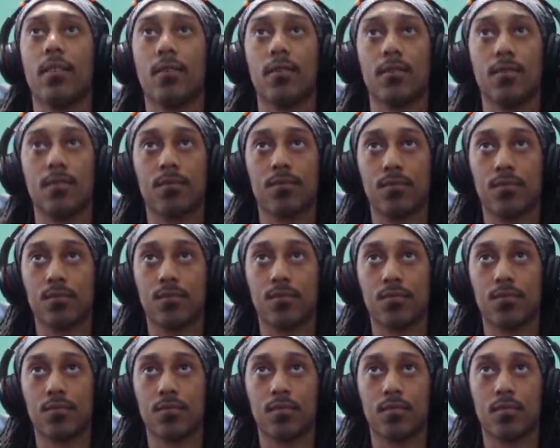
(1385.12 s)

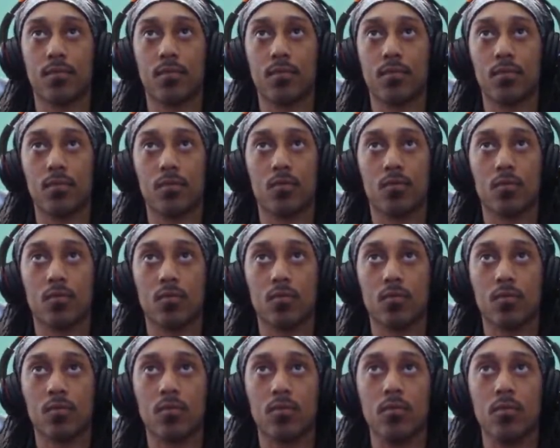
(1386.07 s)

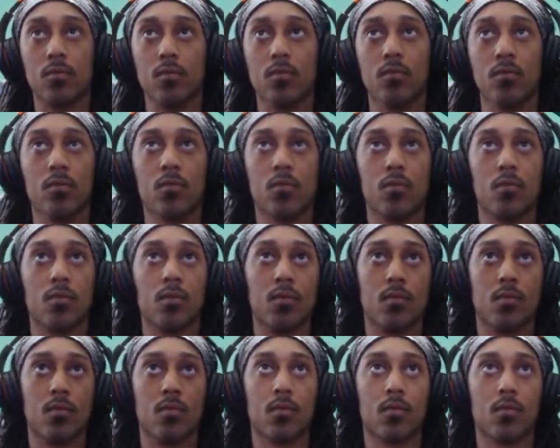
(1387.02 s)

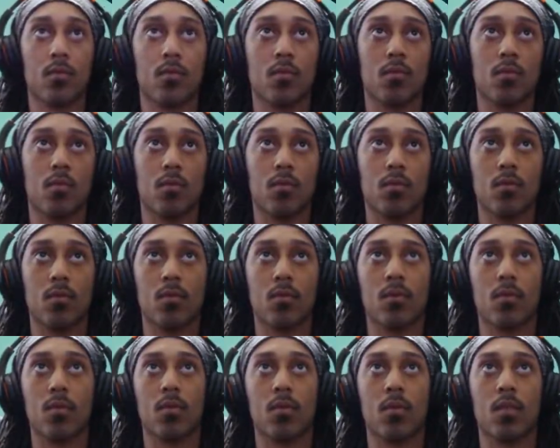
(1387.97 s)

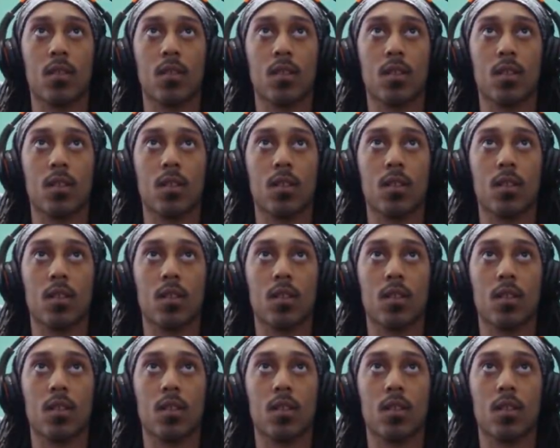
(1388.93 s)
[no speech]